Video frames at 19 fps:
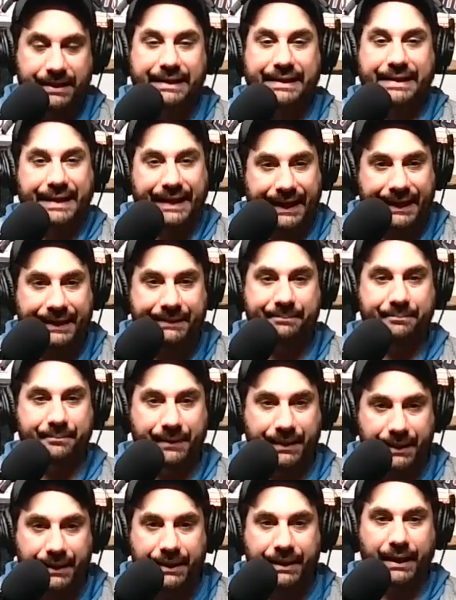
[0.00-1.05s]
a get
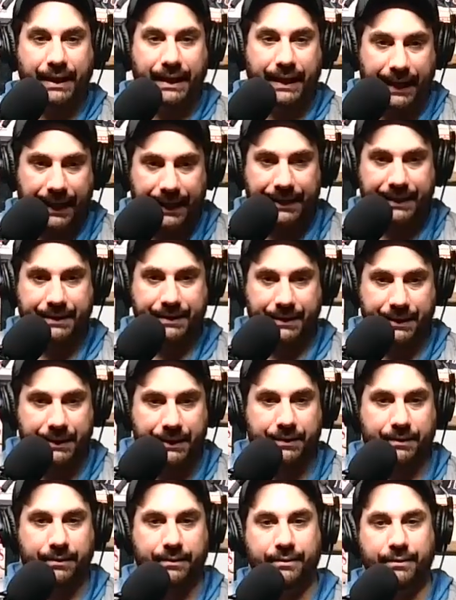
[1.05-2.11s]
me out of
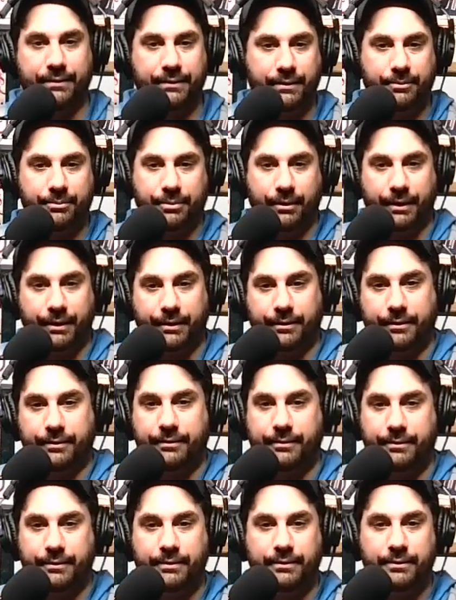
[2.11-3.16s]
here player.
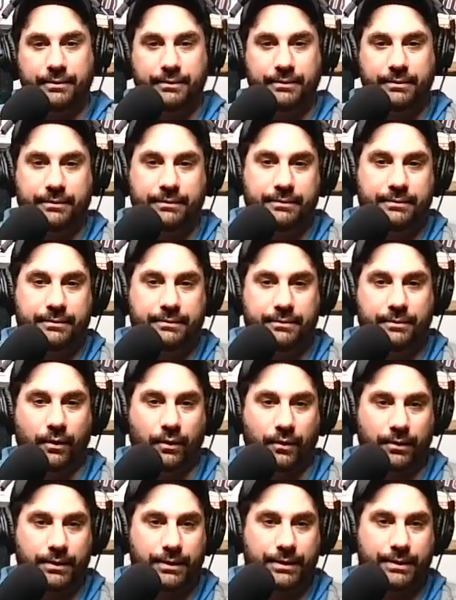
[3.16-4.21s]

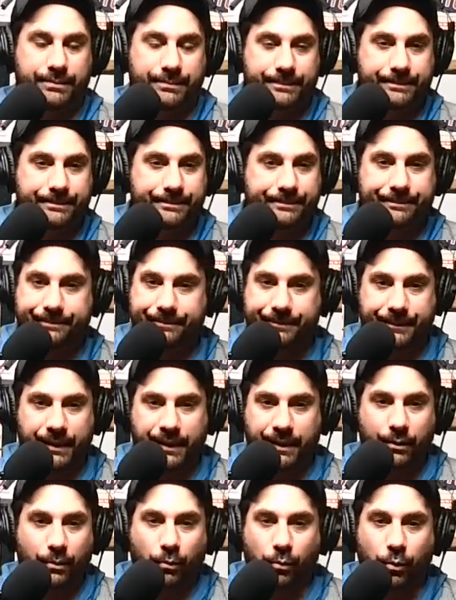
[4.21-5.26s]
Or
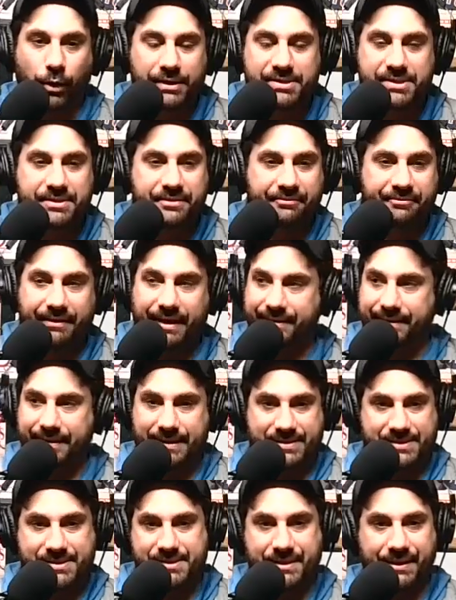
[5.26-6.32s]
what's the vet
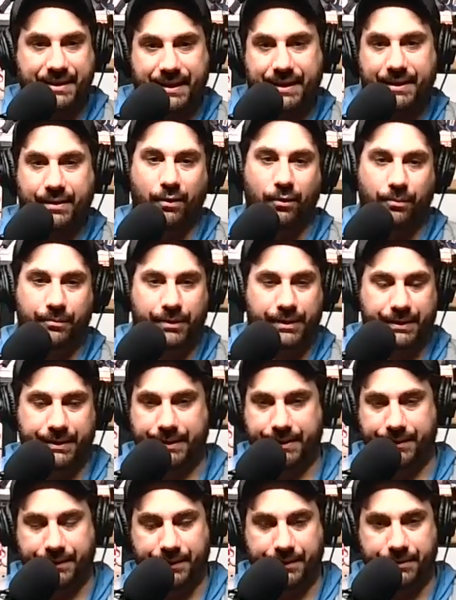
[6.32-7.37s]
that's sitting at home right
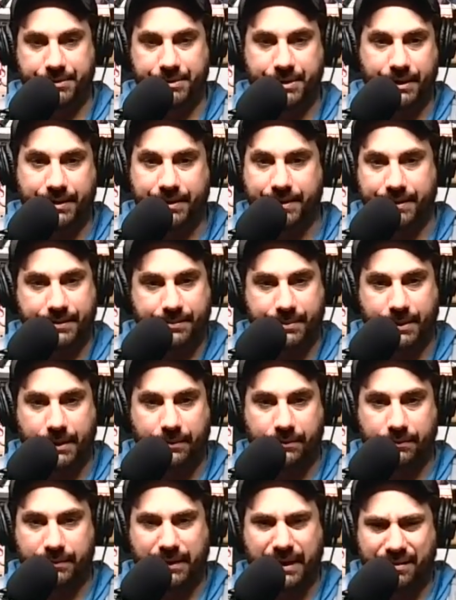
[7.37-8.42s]
now that you're talking about?
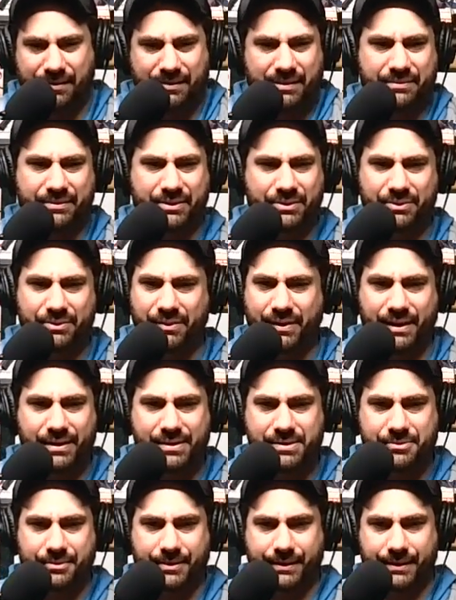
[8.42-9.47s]
I don't even know who that
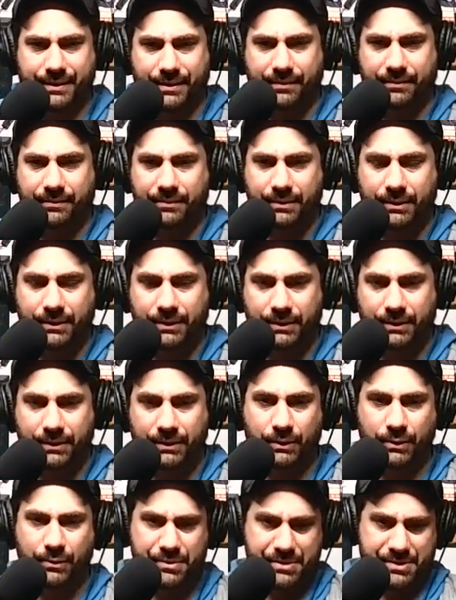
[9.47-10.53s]
is right now.
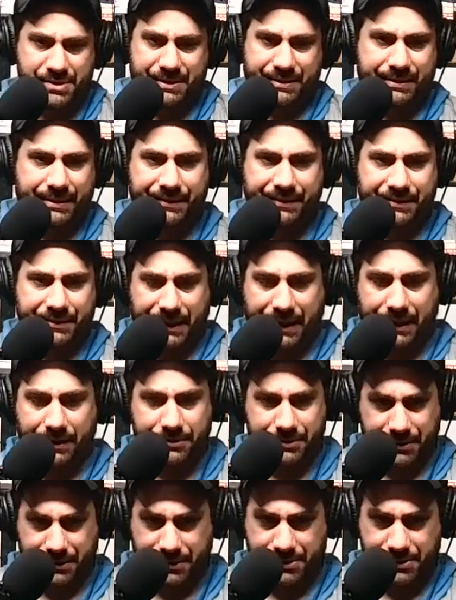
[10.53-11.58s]
Who's sitting on their
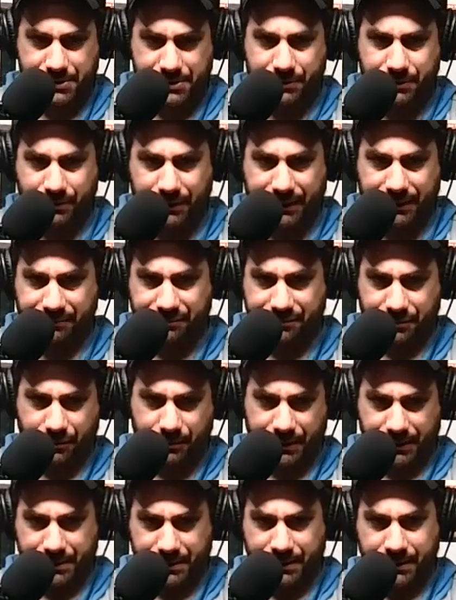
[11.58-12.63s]
couch like Sue, waiting for
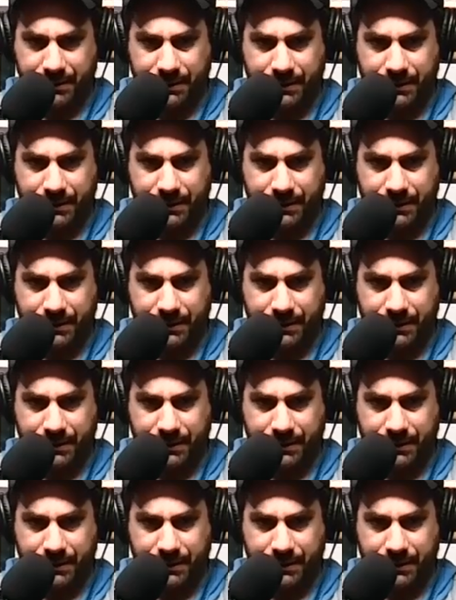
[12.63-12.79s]
week